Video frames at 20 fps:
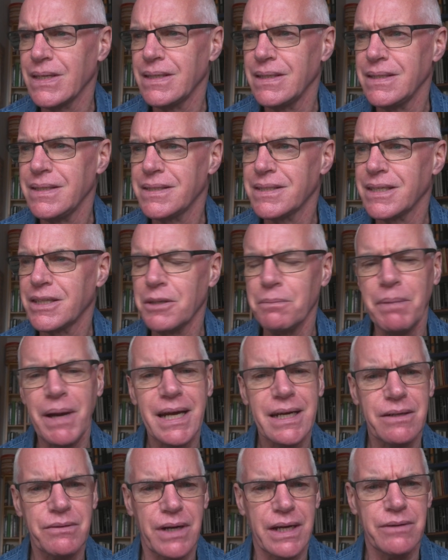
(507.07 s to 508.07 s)
he said the
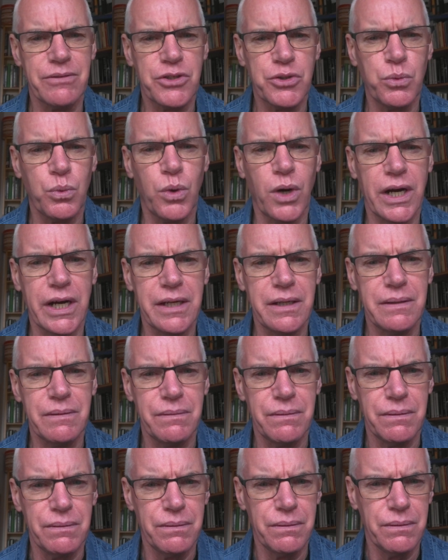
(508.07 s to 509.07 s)
background to
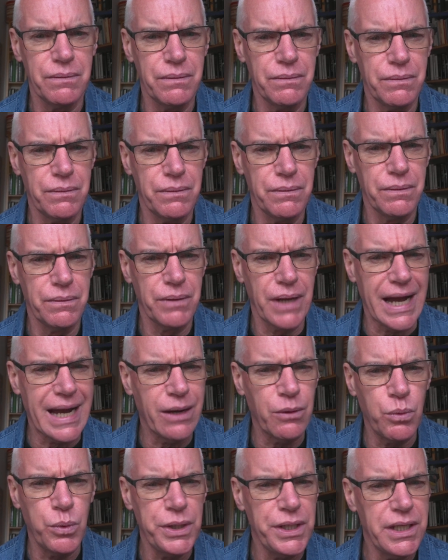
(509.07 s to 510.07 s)
how
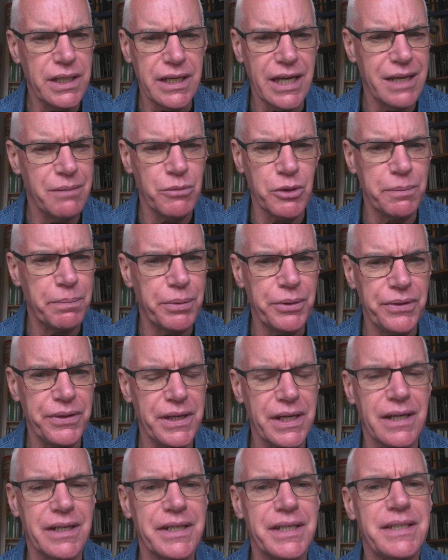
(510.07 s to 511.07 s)
we came up with
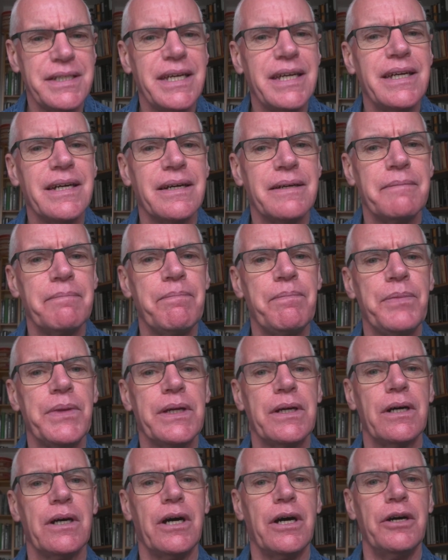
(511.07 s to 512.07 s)
the idea
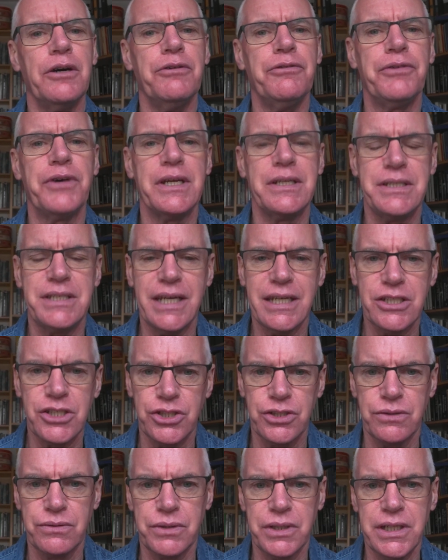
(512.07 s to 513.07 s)
of a
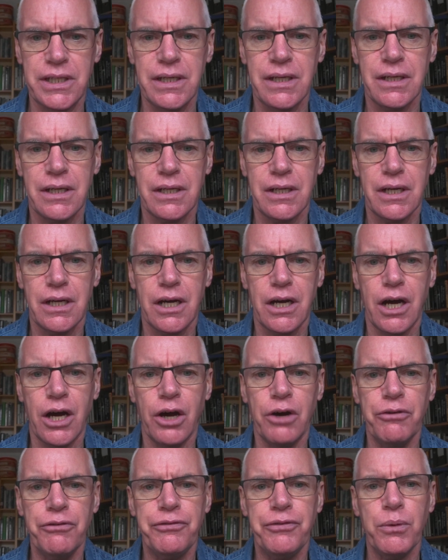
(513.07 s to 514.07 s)
dictionary
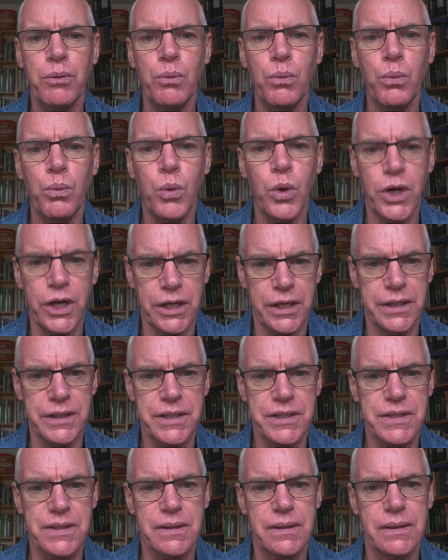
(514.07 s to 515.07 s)
of
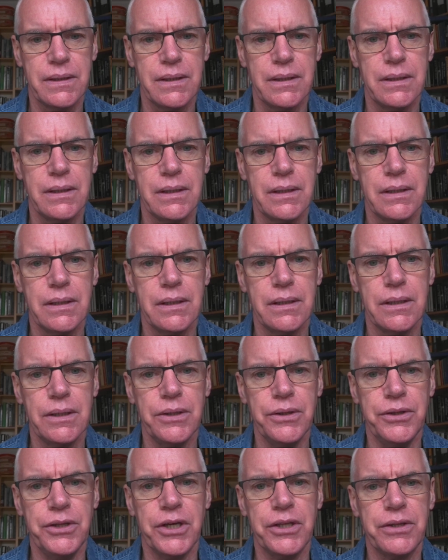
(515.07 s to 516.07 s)
words
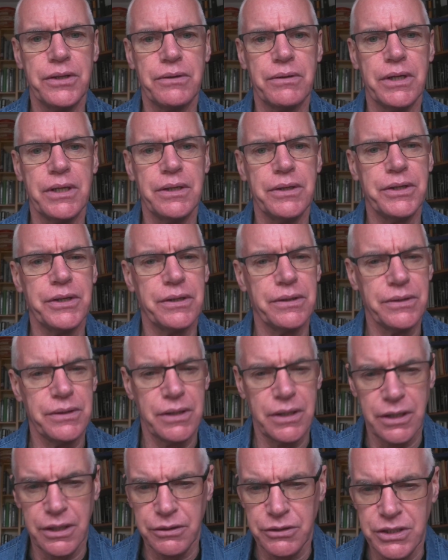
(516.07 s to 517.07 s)
that there
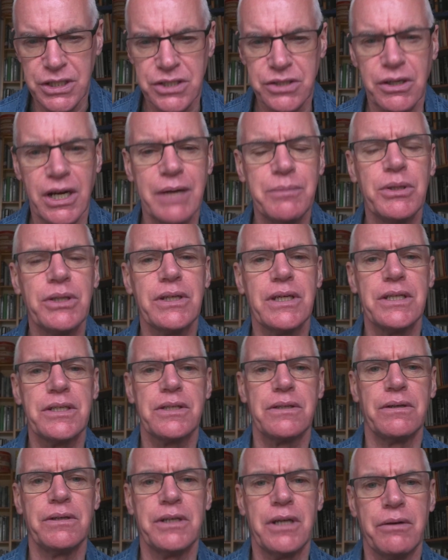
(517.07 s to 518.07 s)
are describing things
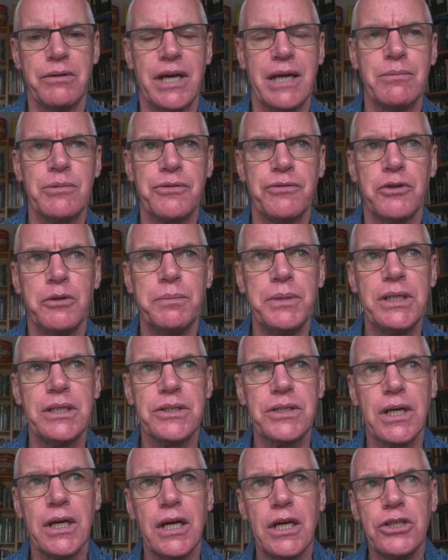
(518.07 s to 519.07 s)
there are no names for,
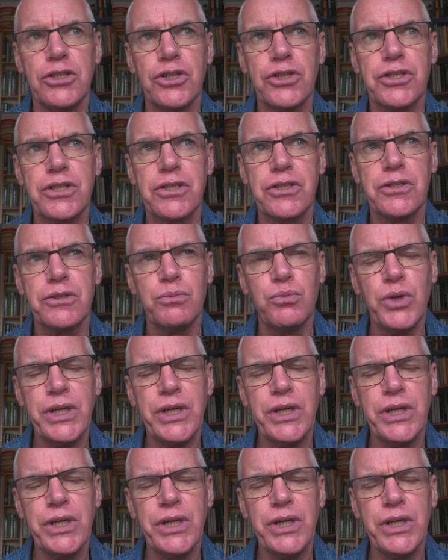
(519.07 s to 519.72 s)
because just to